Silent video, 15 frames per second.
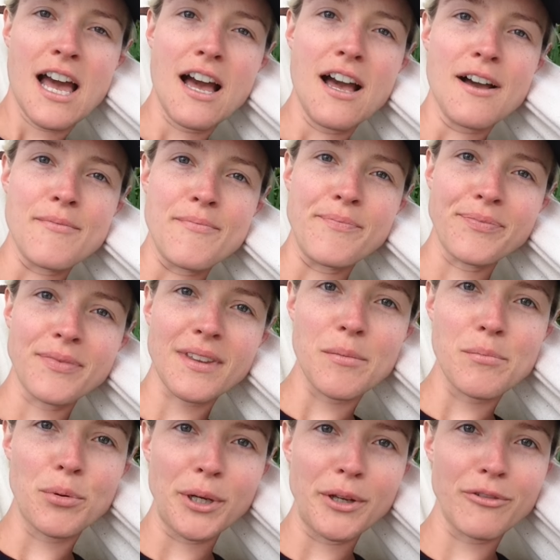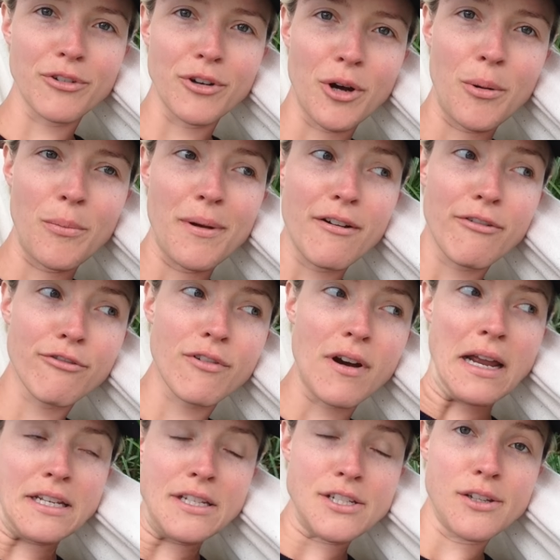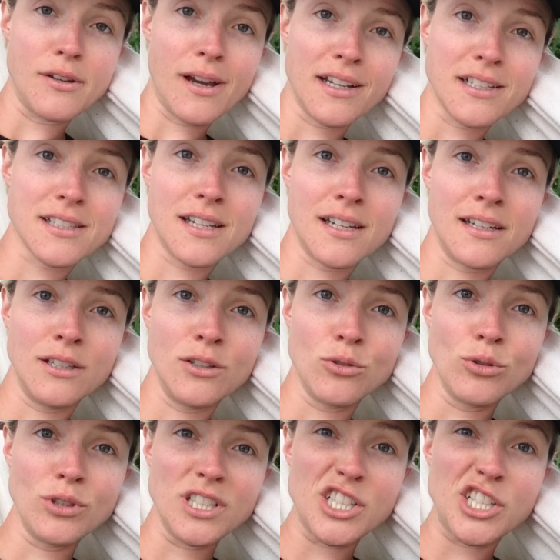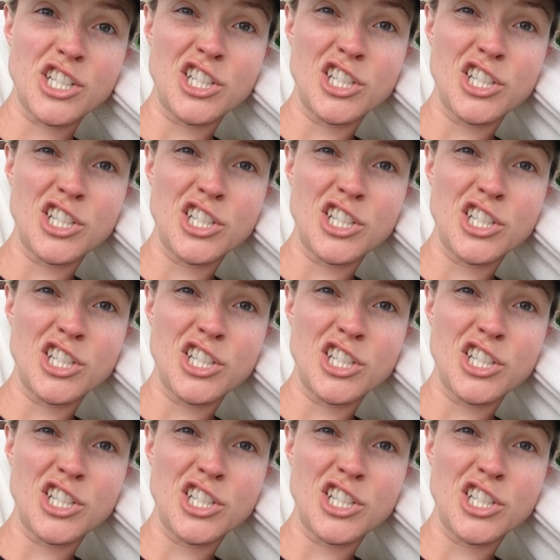I bought it from a friend who accidentally ordered